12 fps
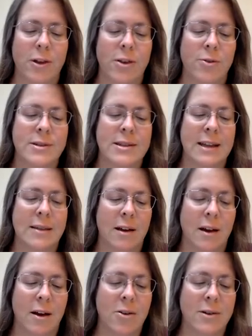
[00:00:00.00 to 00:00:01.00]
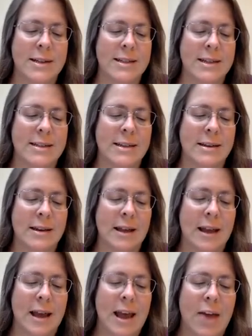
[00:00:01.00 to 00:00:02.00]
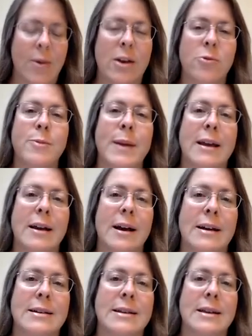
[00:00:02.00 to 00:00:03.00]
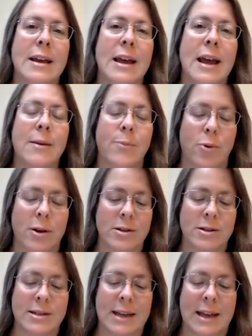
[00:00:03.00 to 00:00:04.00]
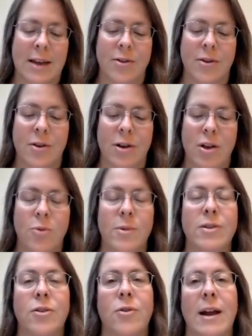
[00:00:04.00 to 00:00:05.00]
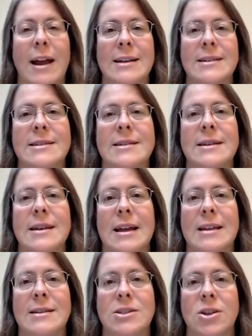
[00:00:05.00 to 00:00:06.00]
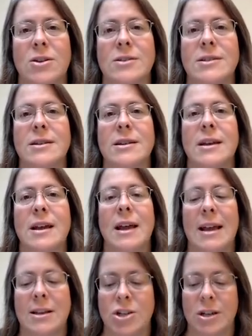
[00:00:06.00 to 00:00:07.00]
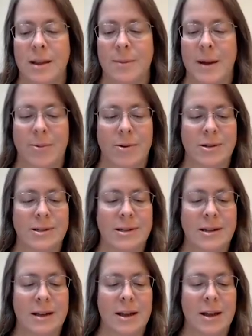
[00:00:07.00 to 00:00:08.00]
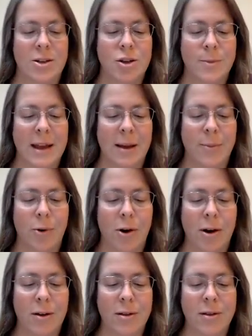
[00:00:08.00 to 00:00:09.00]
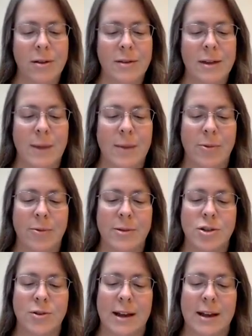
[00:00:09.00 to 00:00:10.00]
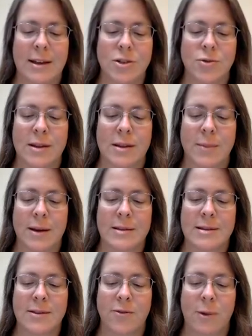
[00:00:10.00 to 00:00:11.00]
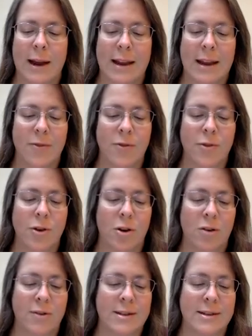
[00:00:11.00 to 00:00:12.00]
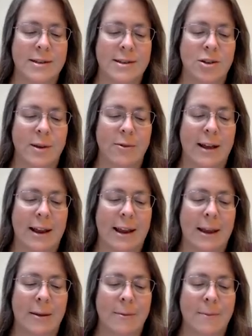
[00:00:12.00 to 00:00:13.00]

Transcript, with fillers: use in the hungry season when it would be cut and boiled together with grass and salt and chili peppers to make a broth that people would drink during the months of waiting for the harvest to be ready.